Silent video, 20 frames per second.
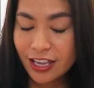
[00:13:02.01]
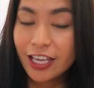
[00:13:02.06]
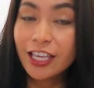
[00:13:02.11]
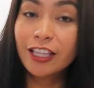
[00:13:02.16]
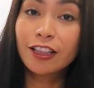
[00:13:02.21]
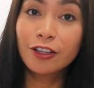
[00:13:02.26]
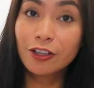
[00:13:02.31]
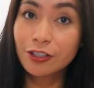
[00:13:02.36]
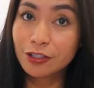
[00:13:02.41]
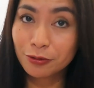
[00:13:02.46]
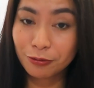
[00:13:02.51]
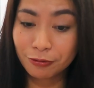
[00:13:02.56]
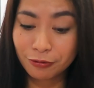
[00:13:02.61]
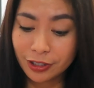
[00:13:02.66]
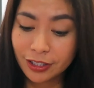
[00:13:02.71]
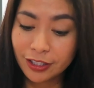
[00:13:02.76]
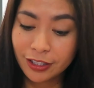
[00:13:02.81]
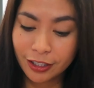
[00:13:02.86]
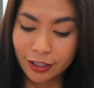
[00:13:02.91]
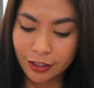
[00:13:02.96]
It looks
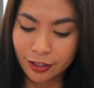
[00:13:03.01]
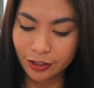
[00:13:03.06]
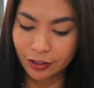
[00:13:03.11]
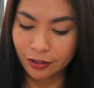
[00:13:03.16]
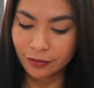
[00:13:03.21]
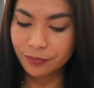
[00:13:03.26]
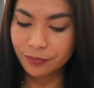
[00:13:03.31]
really good.